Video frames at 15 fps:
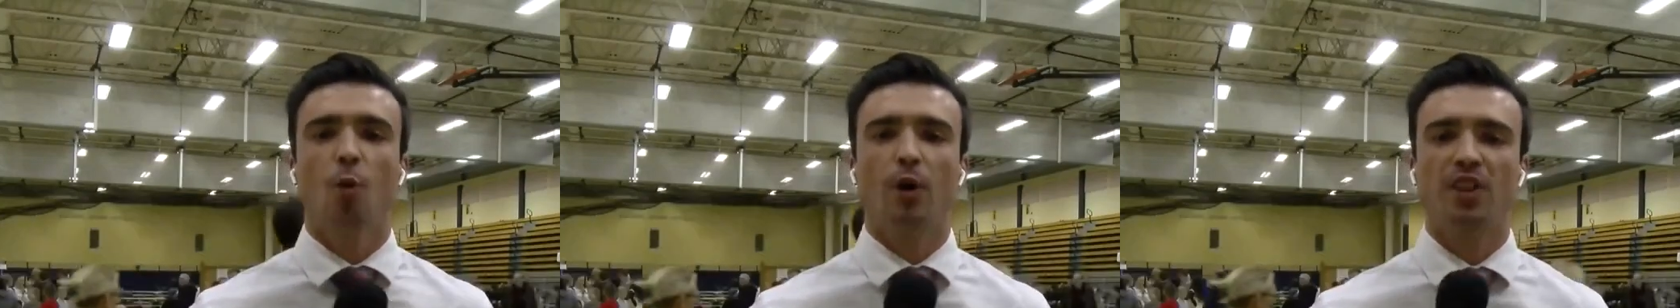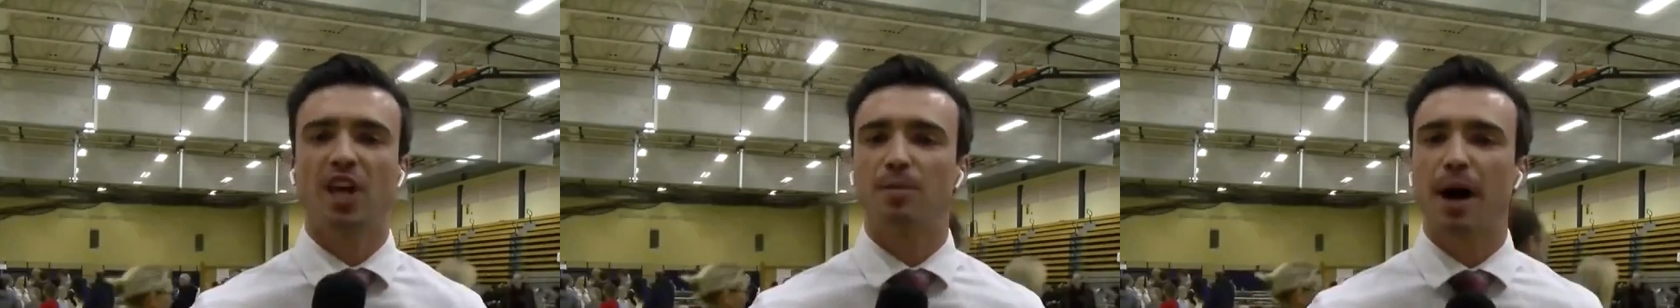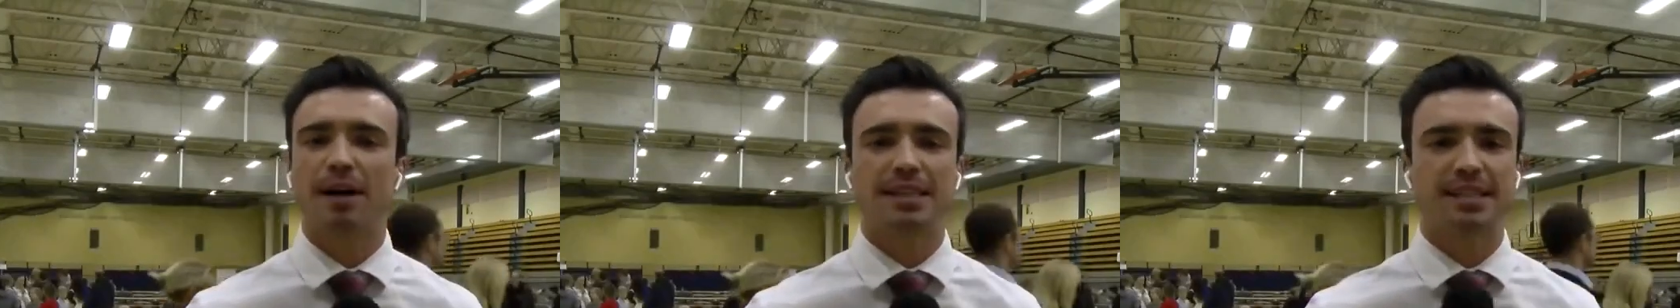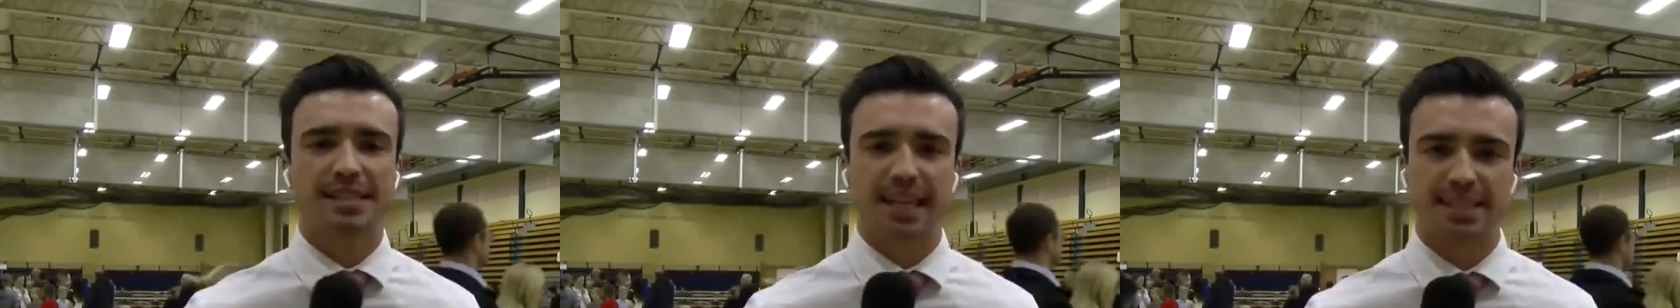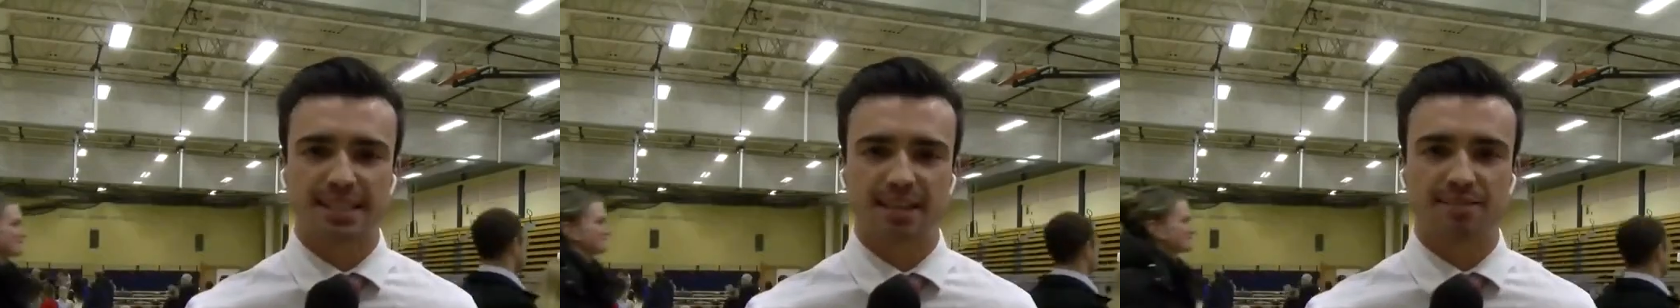with about
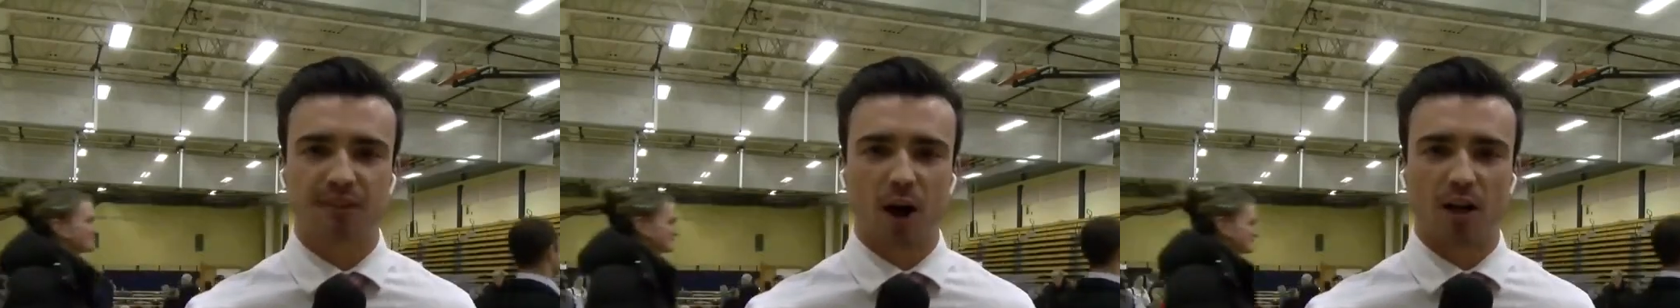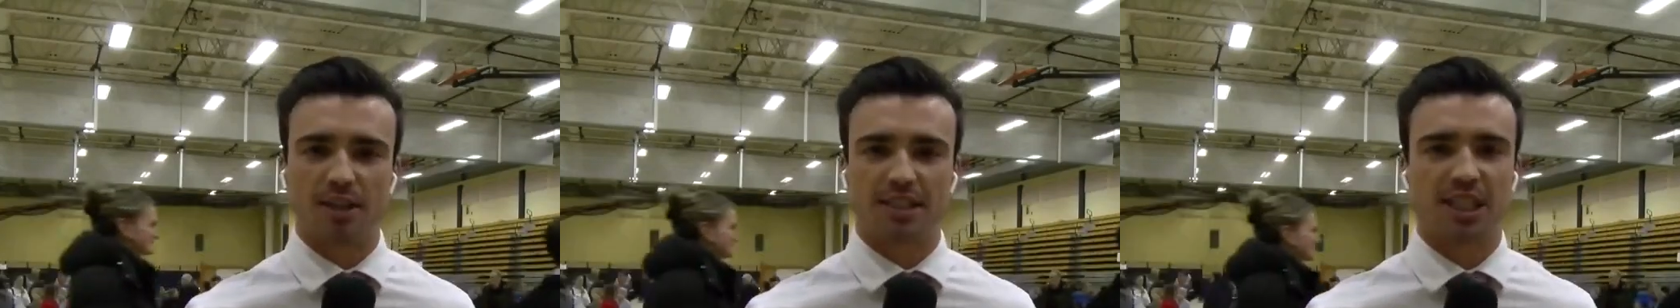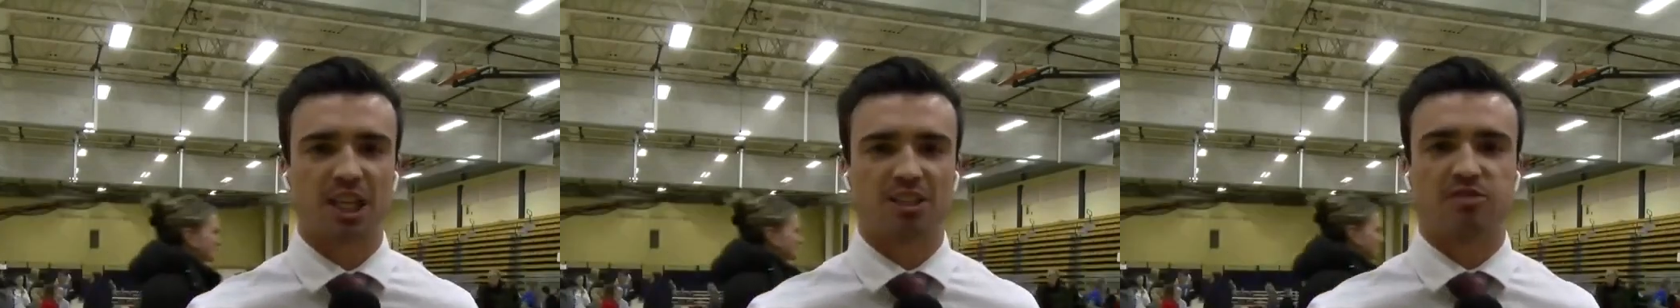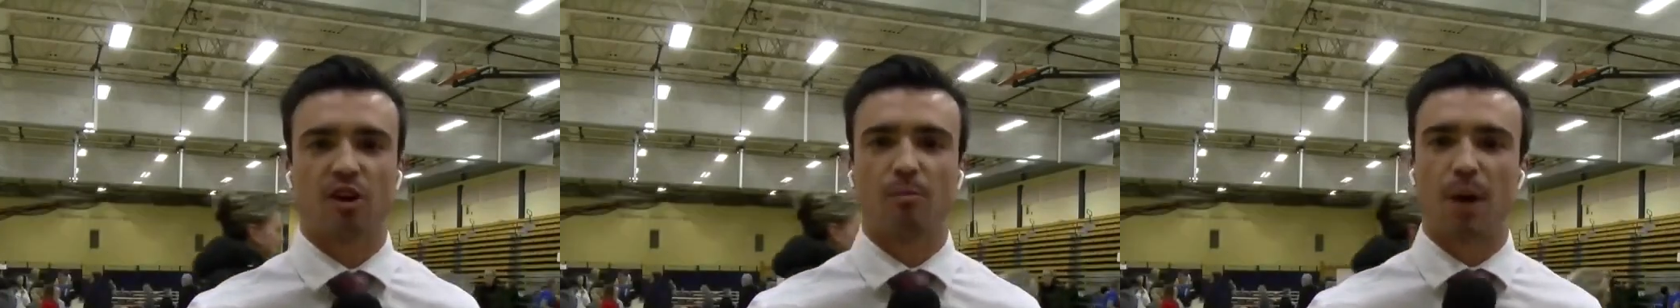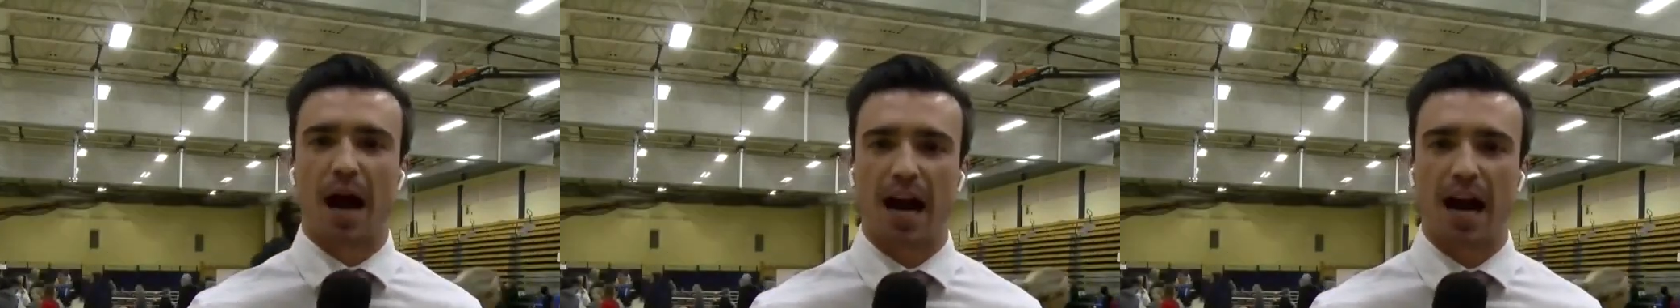60 volunteers from